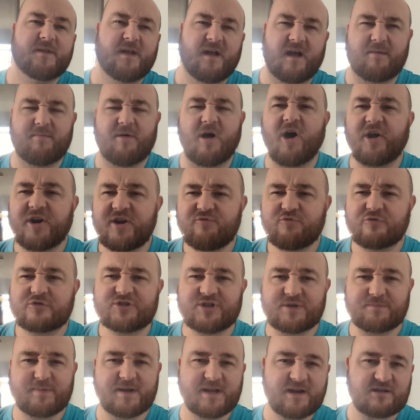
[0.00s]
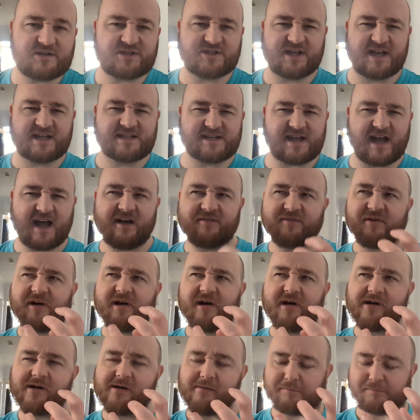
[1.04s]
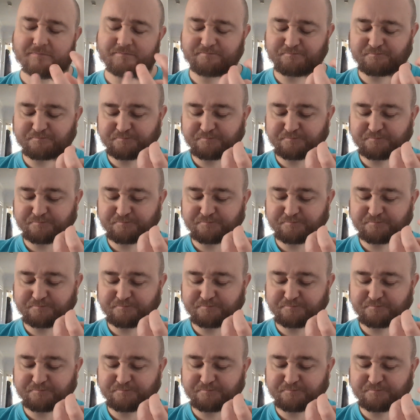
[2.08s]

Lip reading: Honey roasted peanuts tend to have a